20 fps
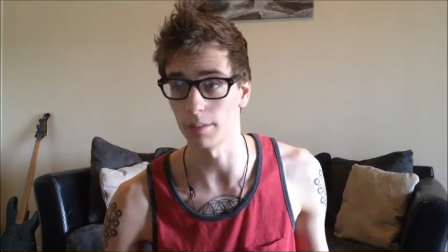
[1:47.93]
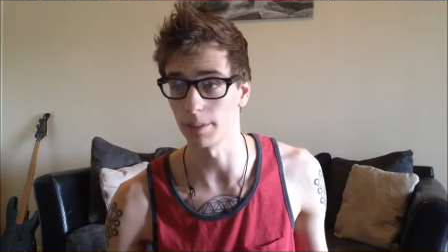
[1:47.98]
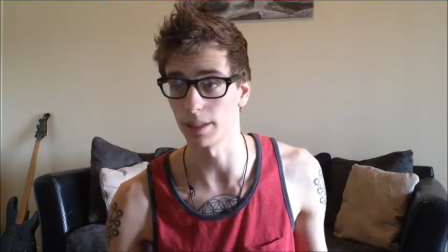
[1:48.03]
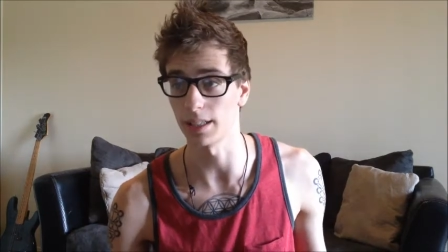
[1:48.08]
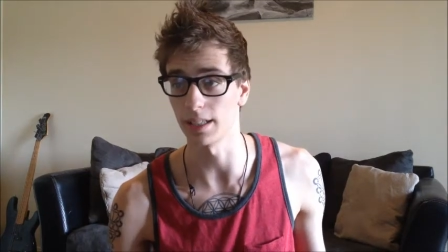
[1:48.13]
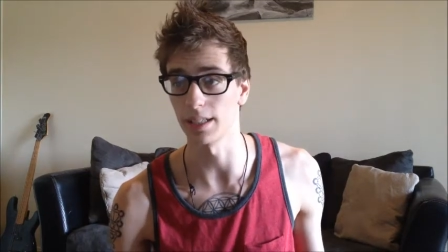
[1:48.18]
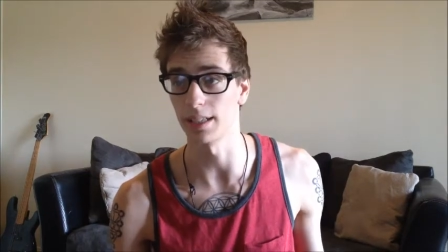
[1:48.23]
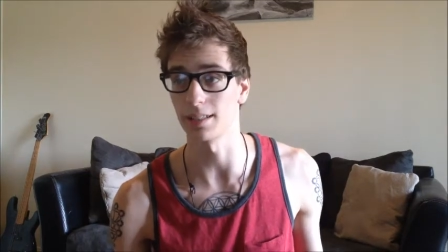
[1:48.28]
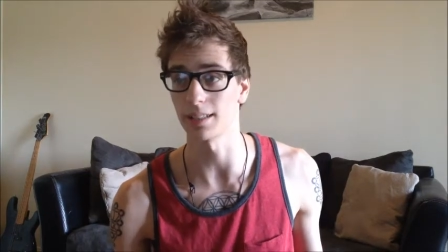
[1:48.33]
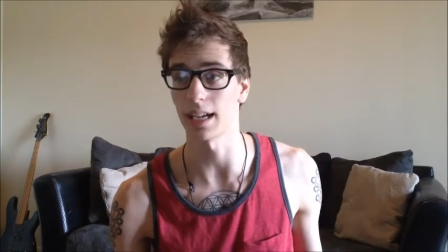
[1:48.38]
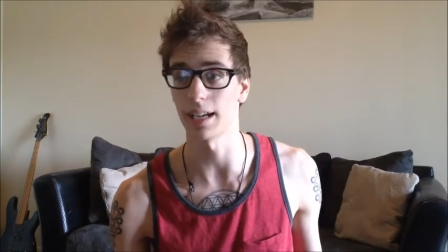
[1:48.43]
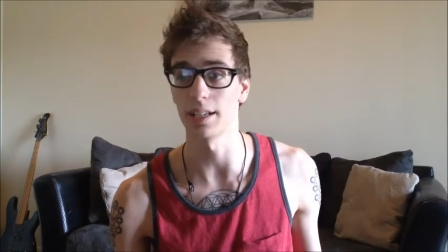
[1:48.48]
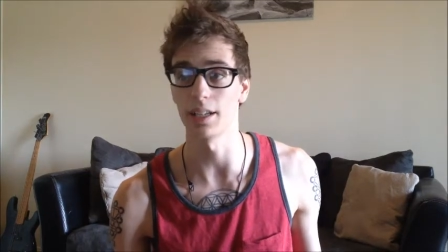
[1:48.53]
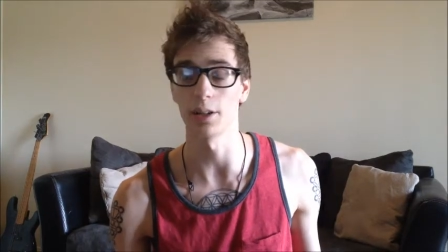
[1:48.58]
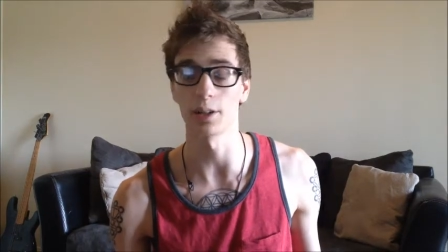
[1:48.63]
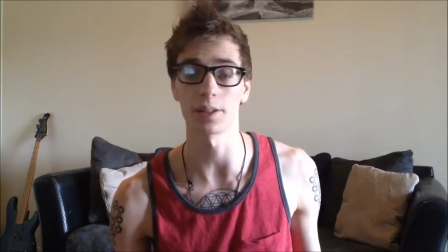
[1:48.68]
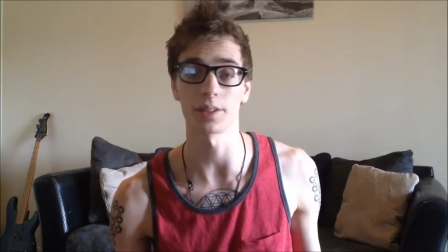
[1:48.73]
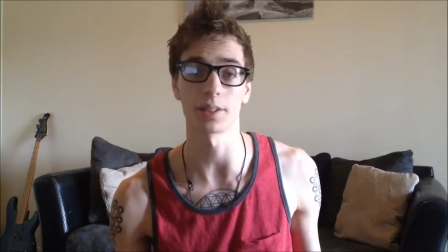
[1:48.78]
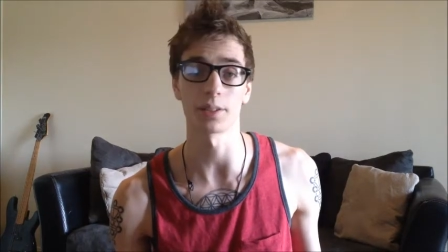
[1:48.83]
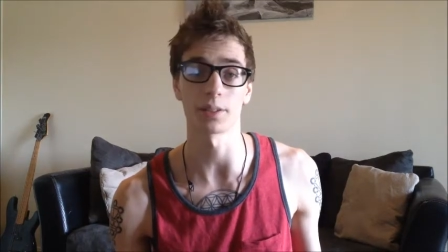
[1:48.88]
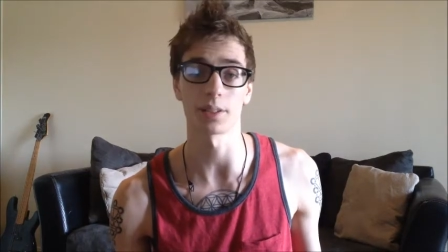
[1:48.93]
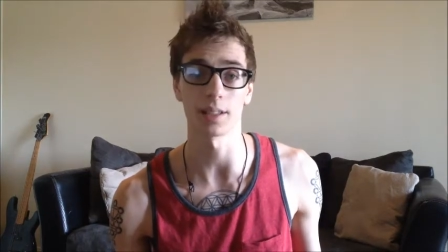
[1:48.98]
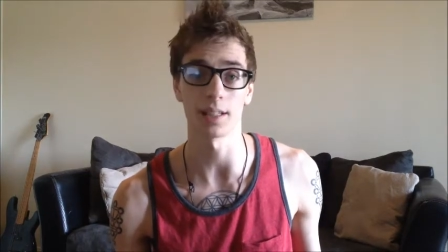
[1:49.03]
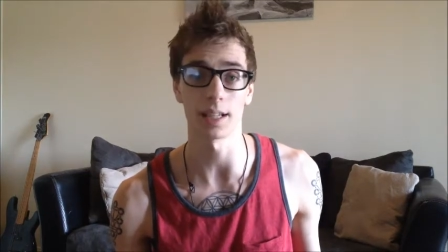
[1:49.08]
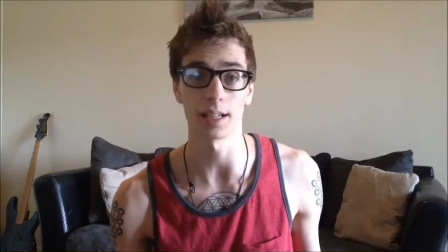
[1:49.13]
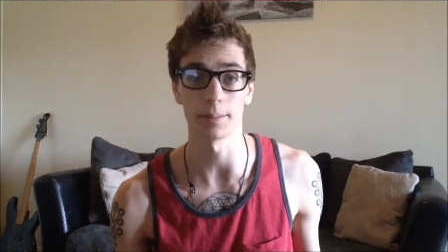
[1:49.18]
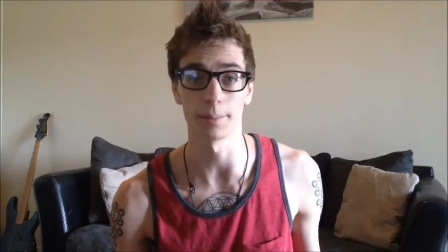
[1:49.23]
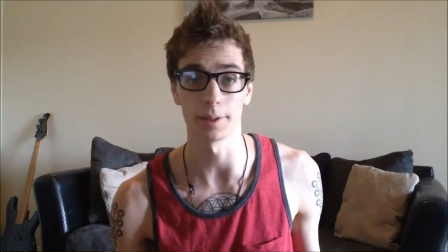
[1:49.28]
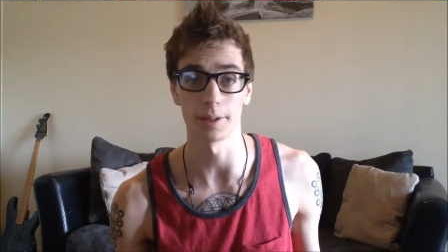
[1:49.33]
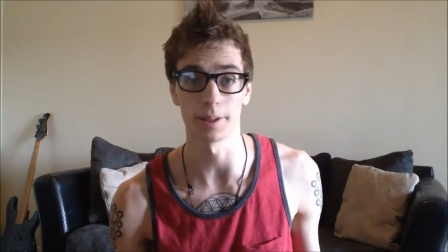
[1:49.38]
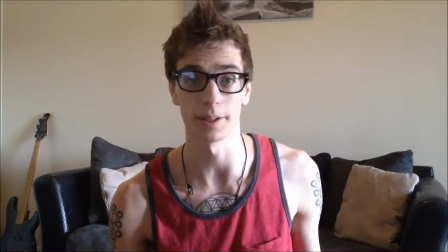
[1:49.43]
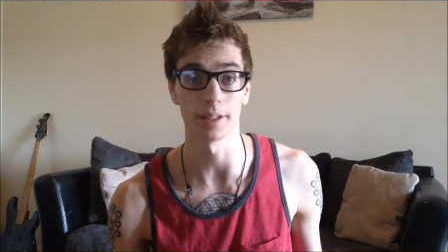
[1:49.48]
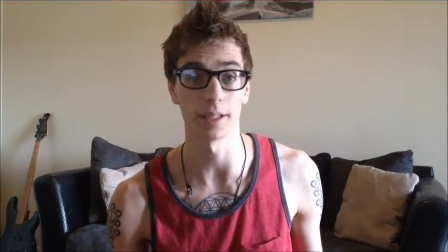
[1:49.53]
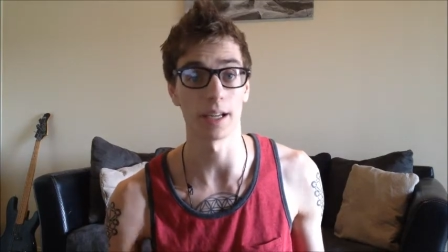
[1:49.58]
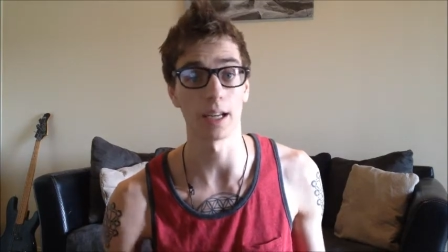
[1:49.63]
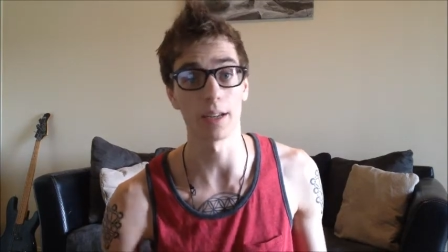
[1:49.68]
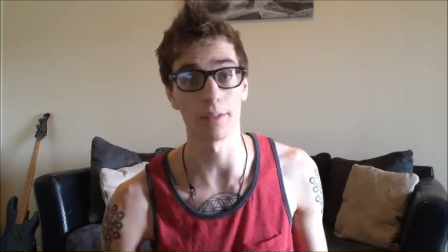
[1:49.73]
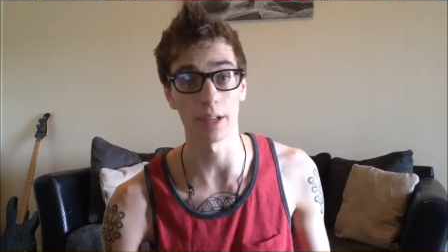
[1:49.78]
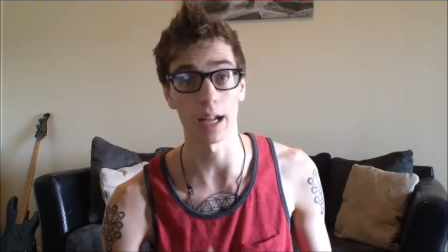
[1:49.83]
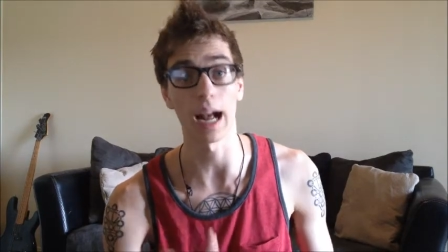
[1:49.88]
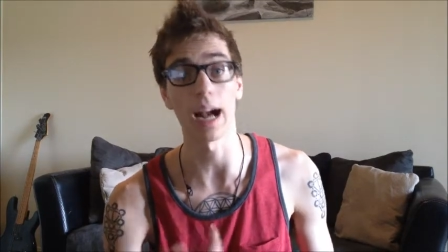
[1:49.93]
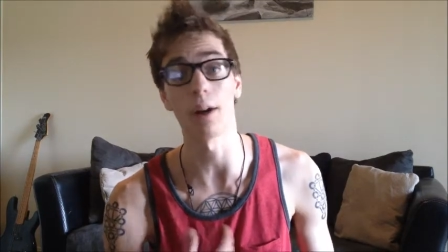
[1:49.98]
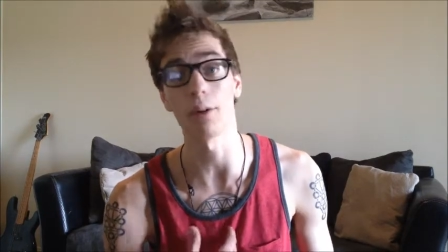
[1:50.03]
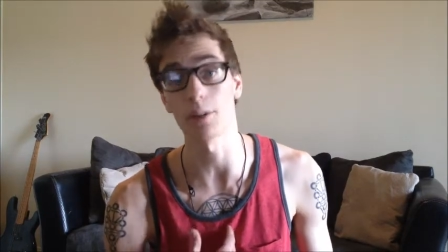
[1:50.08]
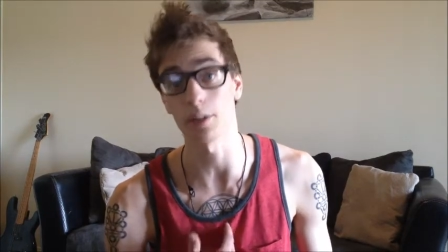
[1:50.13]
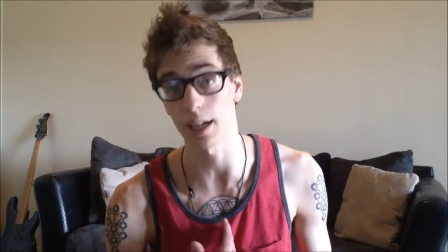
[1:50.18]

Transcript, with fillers: because i noticed there's a lot of bullying even I,